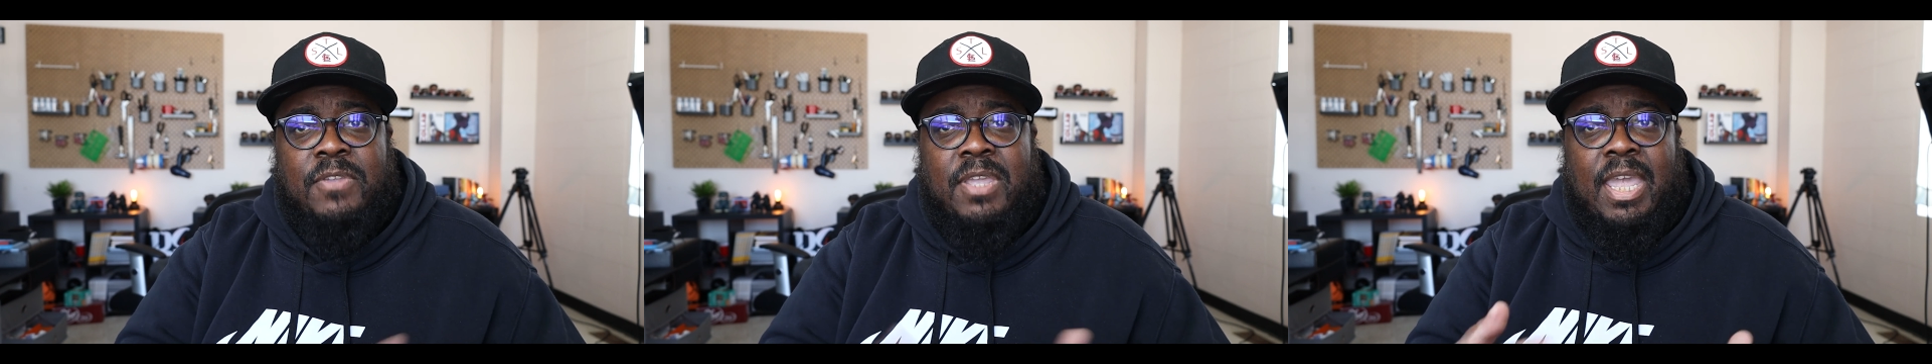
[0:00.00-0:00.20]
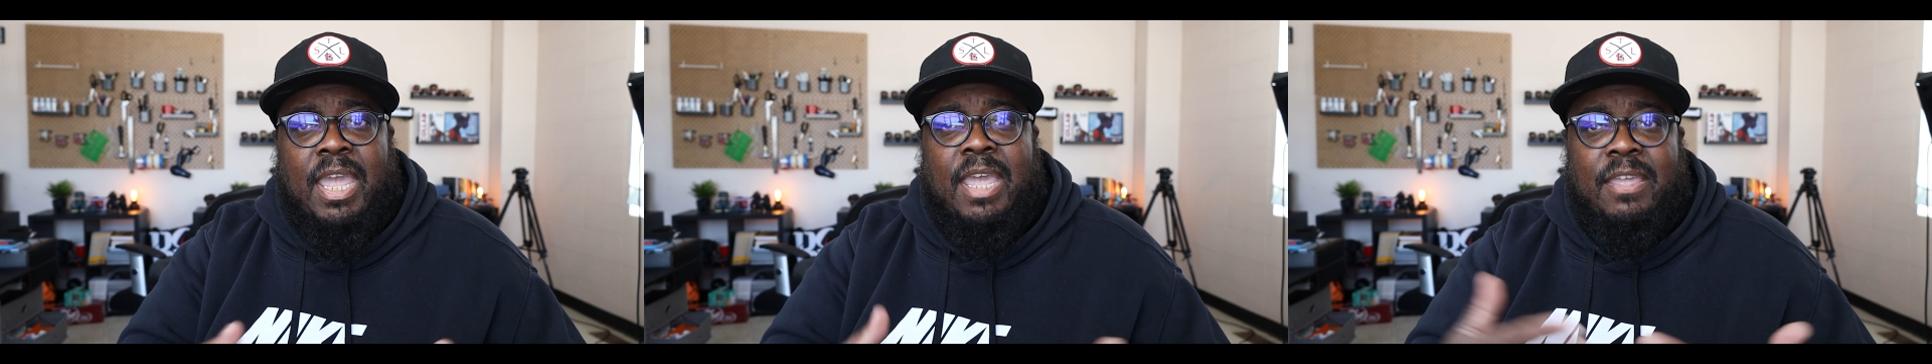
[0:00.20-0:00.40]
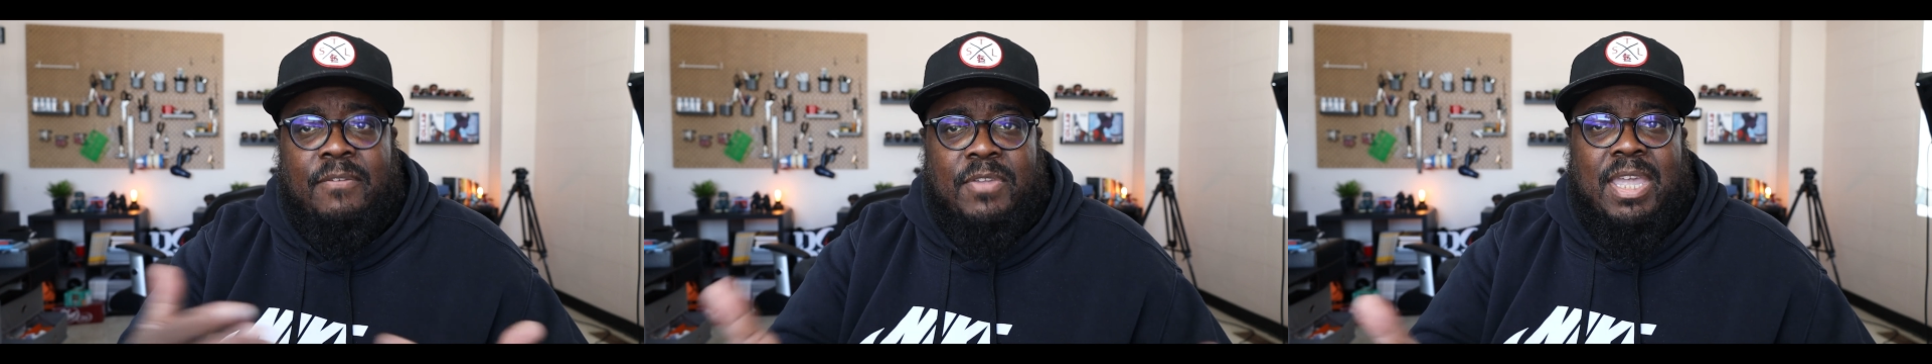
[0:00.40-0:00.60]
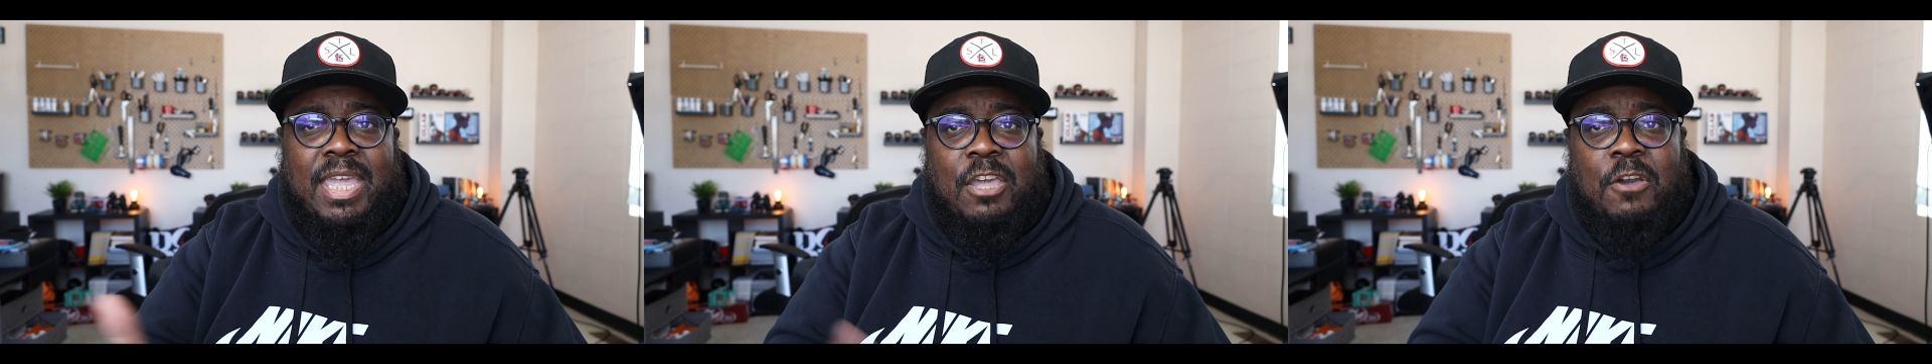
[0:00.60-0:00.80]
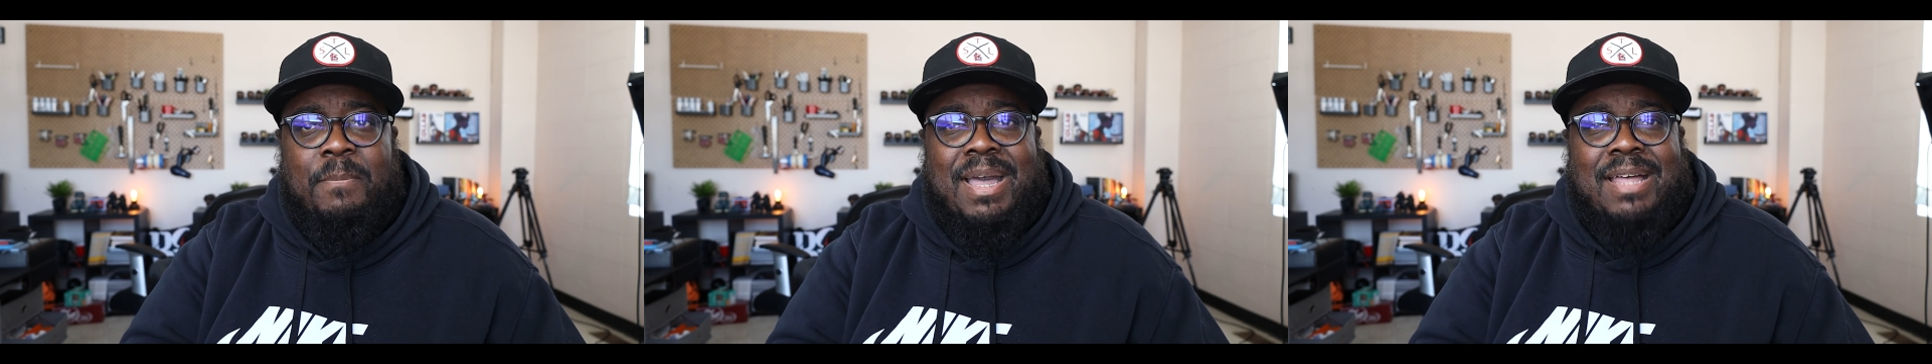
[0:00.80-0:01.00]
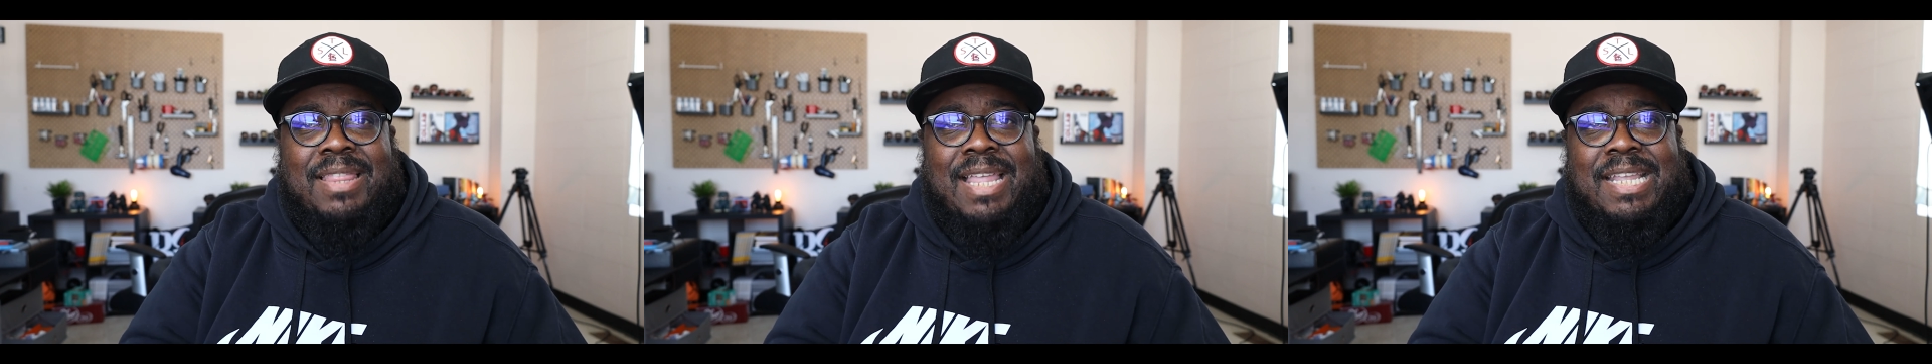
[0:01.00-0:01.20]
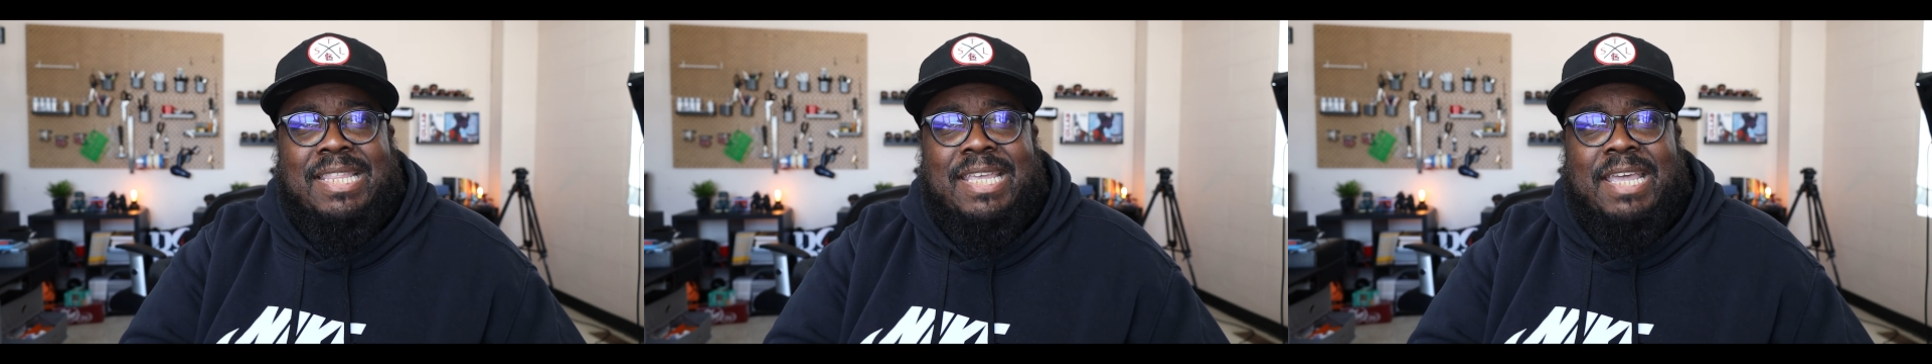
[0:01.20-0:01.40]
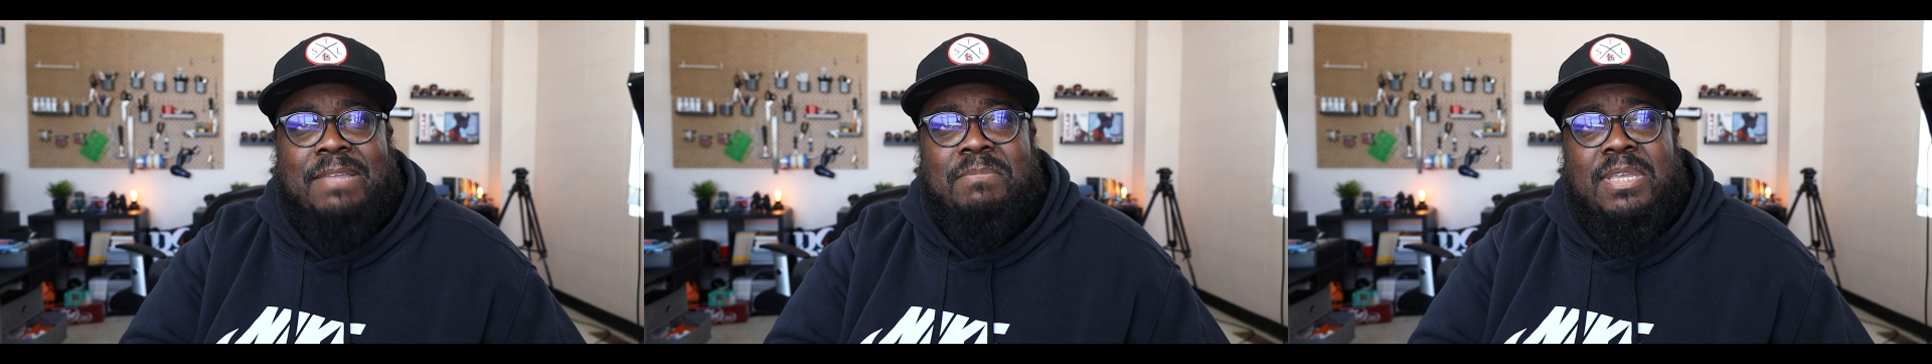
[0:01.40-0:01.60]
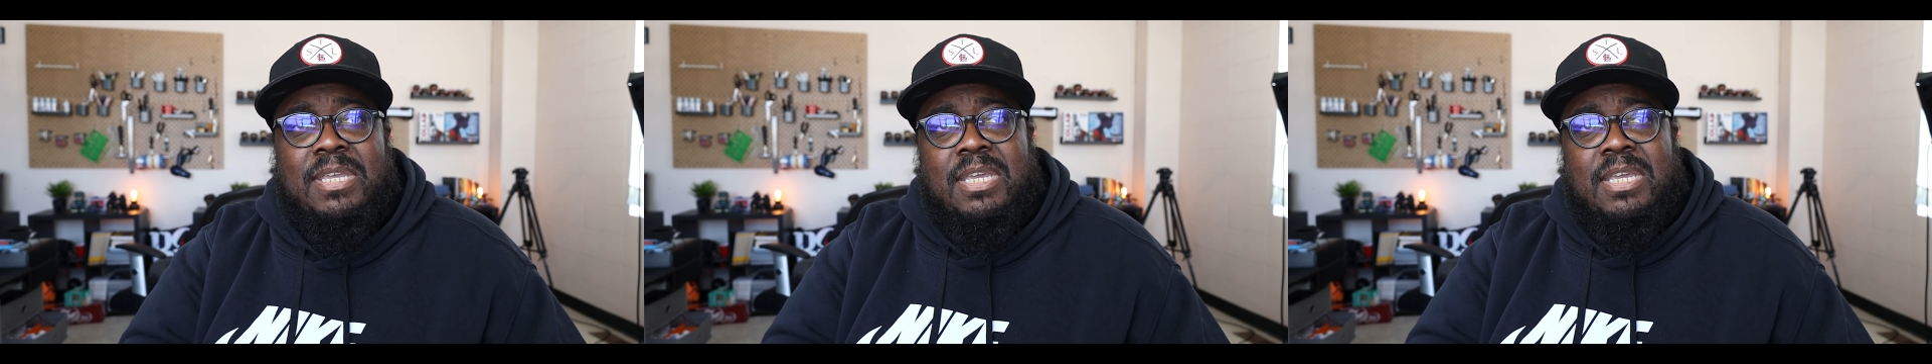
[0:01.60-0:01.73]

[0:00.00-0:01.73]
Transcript: you can help out like that.